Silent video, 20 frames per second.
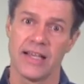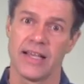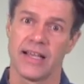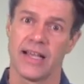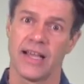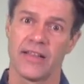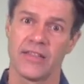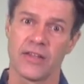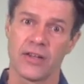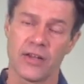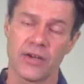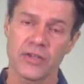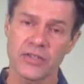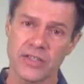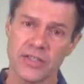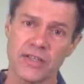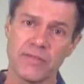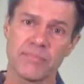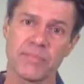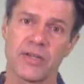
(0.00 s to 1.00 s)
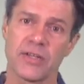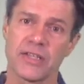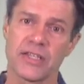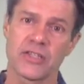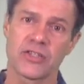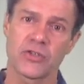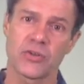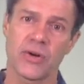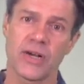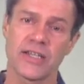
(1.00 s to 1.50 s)
And the notion of building
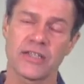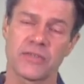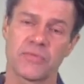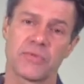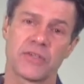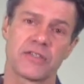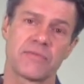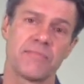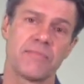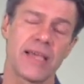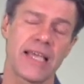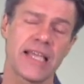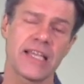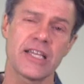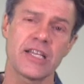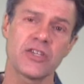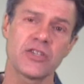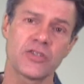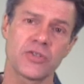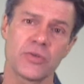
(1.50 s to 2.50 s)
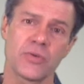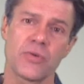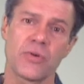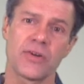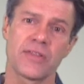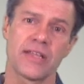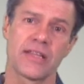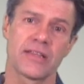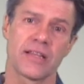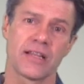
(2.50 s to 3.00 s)
trust was making sure
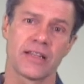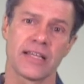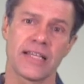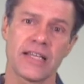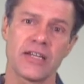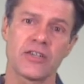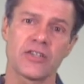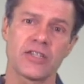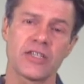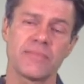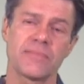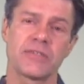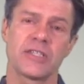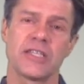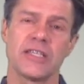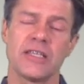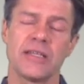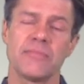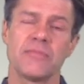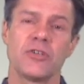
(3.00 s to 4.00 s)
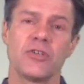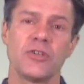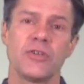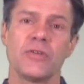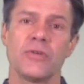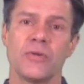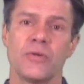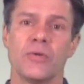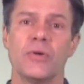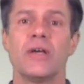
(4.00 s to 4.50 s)
that the leadership team
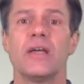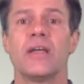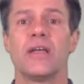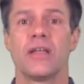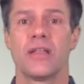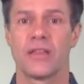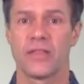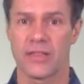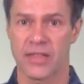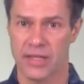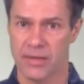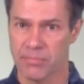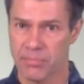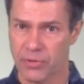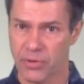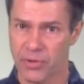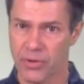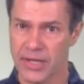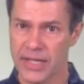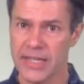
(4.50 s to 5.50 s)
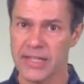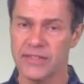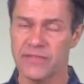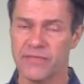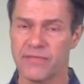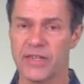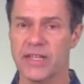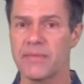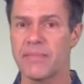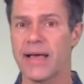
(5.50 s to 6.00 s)
knew the employees'
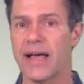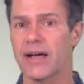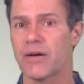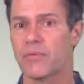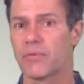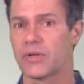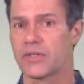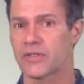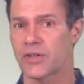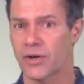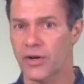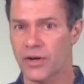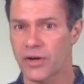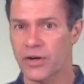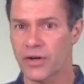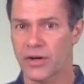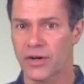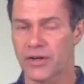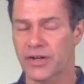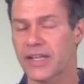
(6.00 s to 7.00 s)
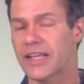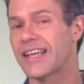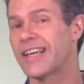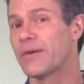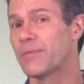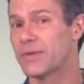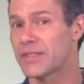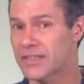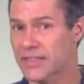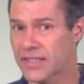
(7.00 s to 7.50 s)
feedback was heard,
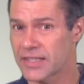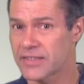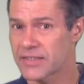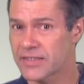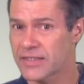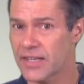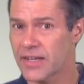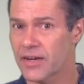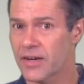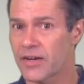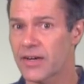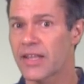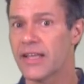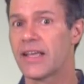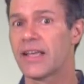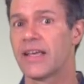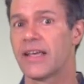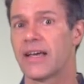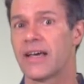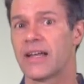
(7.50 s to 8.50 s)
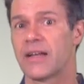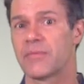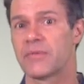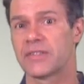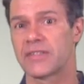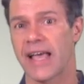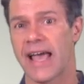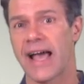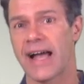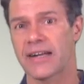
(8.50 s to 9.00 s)
it was considered, and it
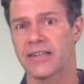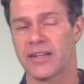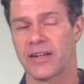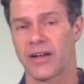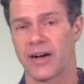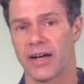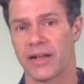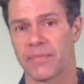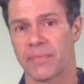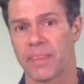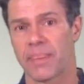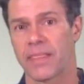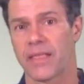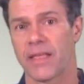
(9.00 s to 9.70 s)
was acted on.